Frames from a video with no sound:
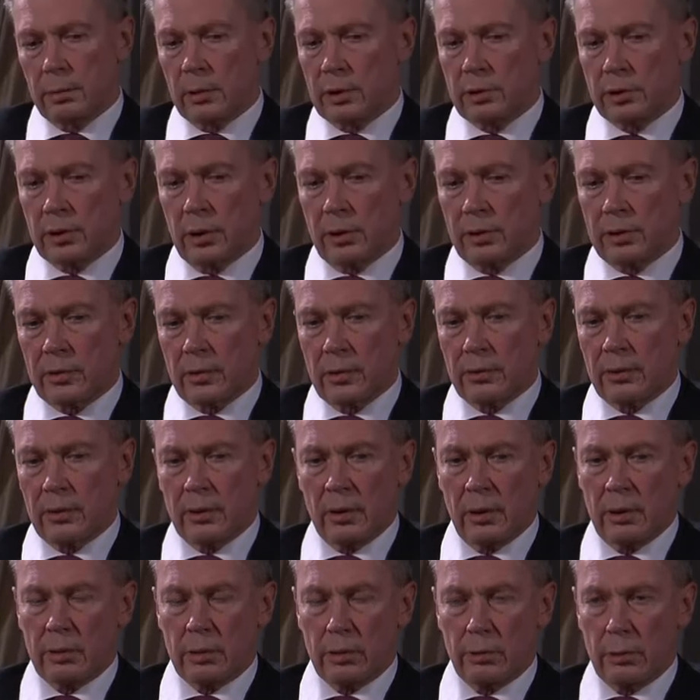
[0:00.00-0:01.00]
me just
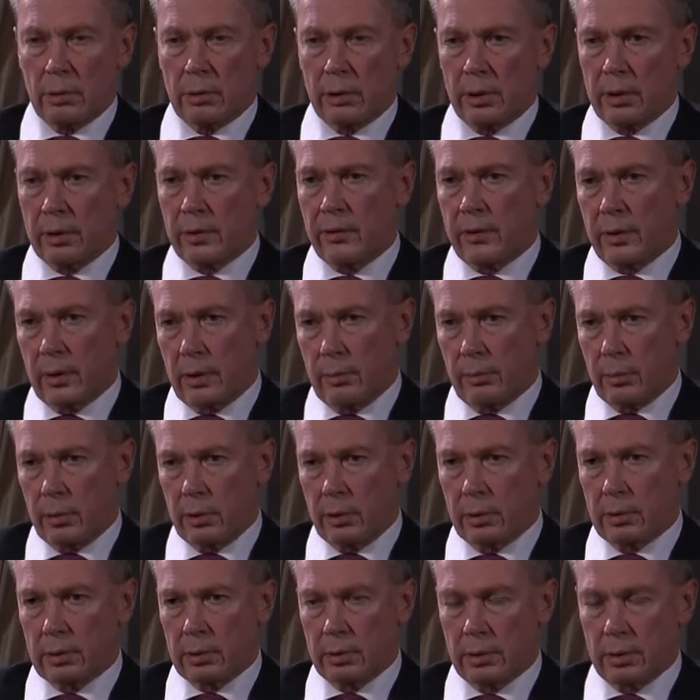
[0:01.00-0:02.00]
cite your
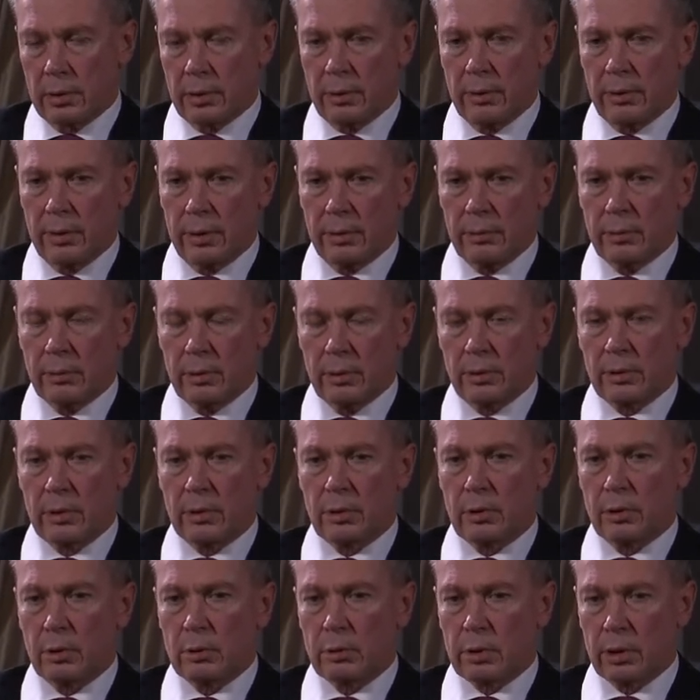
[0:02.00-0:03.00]
example. There was a
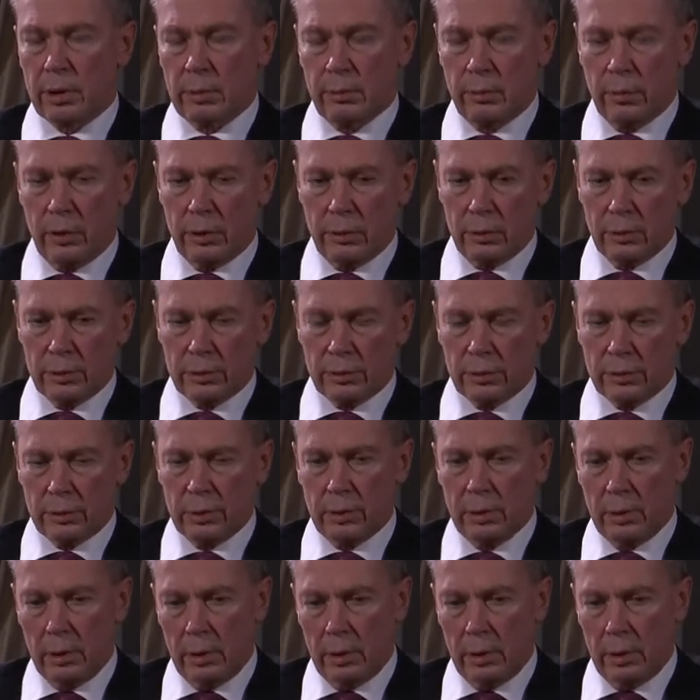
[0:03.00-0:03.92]
talk about